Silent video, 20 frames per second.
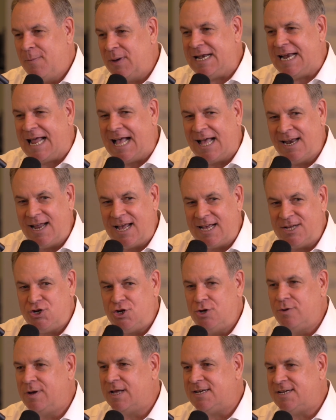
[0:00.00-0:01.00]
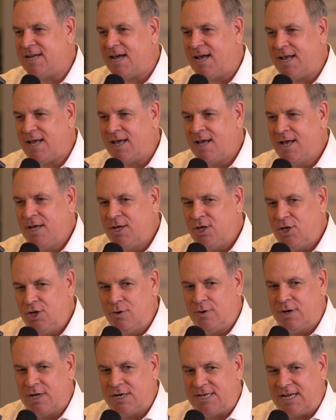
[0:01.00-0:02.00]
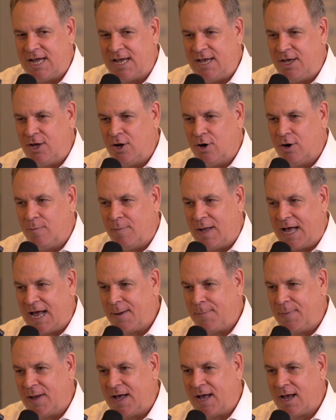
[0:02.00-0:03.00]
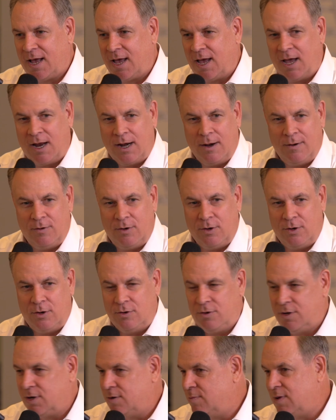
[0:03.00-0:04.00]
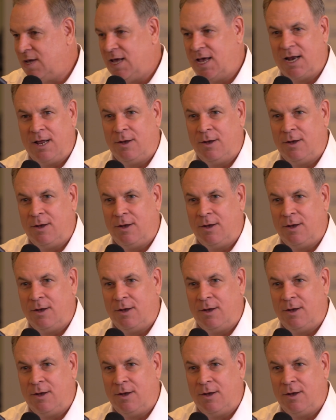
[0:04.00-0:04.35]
But nowadays you could take your backpack and you can be